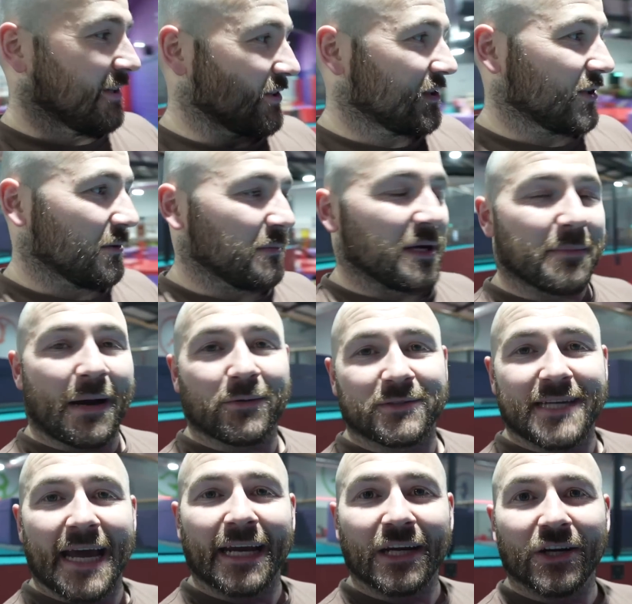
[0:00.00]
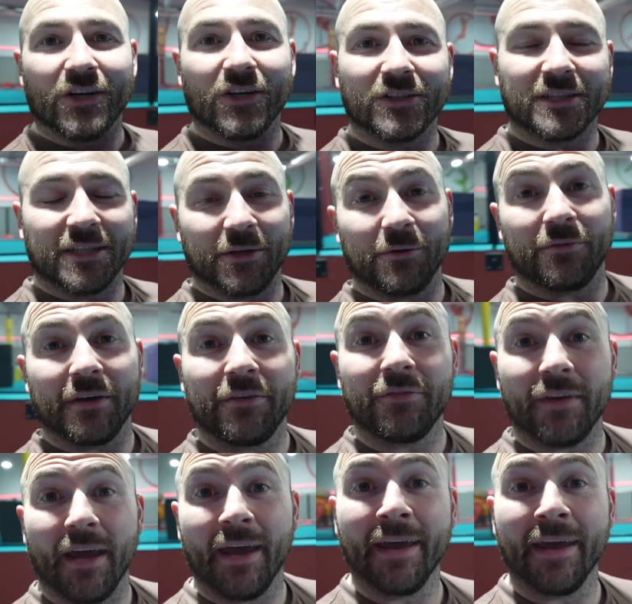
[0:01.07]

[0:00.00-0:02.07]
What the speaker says: just took me about 10 goes to do 50.